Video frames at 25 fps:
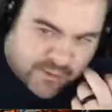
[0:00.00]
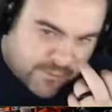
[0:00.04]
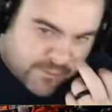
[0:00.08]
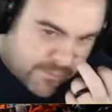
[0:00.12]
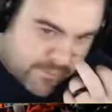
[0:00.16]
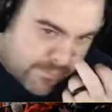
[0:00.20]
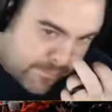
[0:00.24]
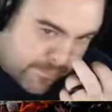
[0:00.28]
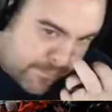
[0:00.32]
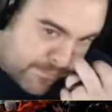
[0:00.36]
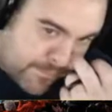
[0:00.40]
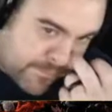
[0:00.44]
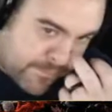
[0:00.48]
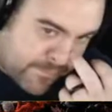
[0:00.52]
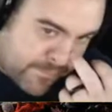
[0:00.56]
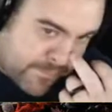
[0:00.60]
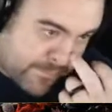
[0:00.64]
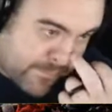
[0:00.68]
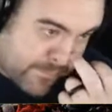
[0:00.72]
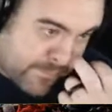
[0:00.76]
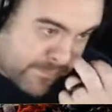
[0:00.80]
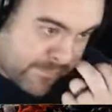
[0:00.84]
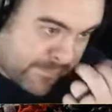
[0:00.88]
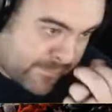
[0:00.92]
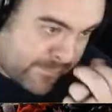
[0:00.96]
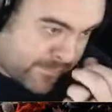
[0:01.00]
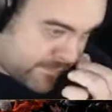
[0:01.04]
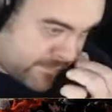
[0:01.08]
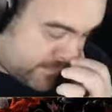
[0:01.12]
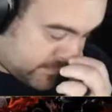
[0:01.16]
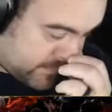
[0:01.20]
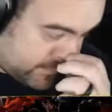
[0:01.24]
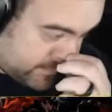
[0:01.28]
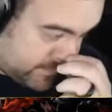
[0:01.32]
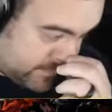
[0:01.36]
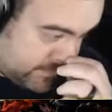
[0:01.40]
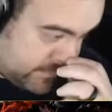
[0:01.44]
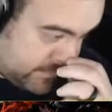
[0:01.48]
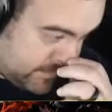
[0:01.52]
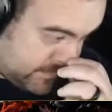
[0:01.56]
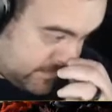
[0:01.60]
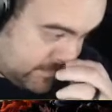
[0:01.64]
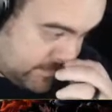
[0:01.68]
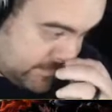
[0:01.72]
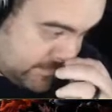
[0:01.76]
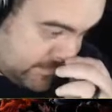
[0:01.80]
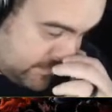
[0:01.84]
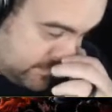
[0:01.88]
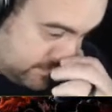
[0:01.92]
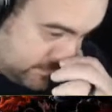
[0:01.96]
I think I would take
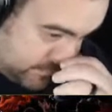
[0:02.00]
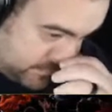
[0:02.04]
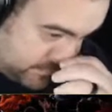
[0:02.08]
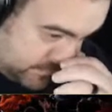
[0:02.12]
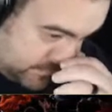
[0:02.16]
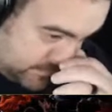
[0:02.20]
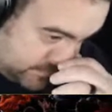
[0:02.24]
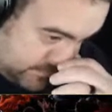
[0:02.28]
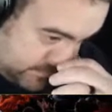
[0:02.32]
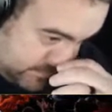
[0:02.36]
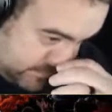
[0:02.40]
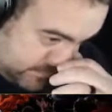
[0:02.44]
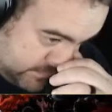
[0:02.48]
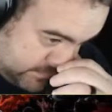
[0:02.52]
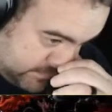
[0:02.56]
Duke or Kentucky